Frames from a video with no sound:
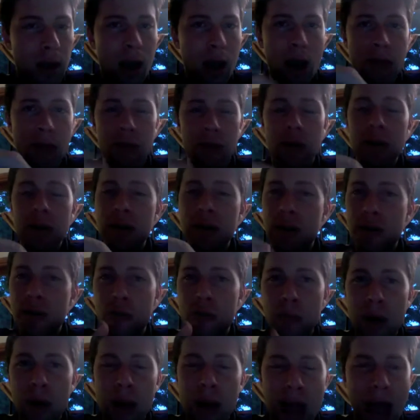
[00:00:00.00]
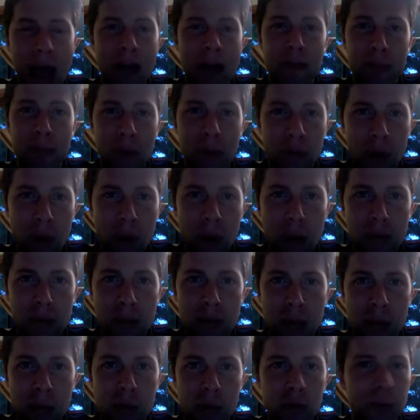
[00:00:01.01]
I've already done it for about half of my
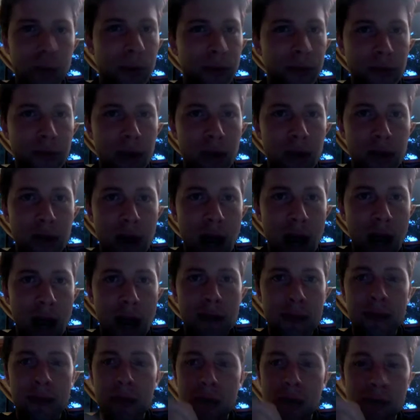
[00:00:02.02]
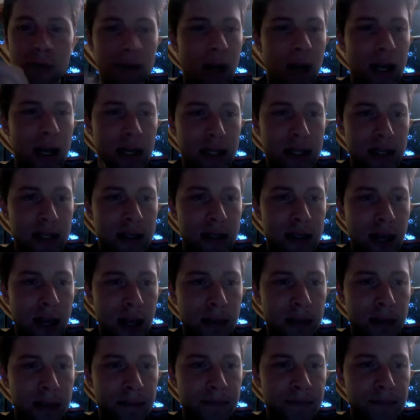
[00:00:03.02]
roundtablers, but for the other half, you've got to get this done.